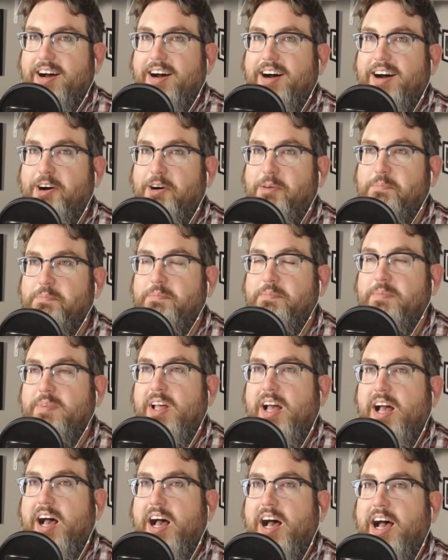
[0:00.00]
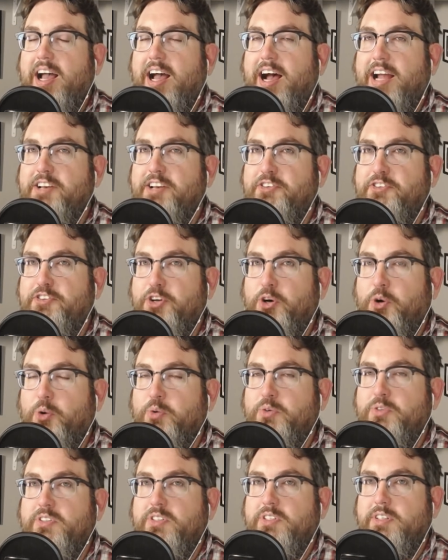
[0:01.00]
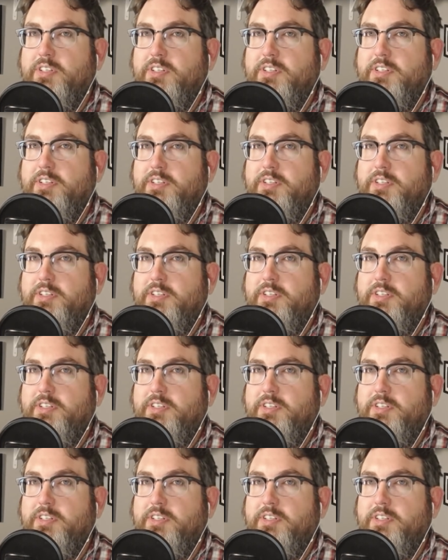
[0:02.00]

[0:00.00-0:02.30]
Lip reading: I don't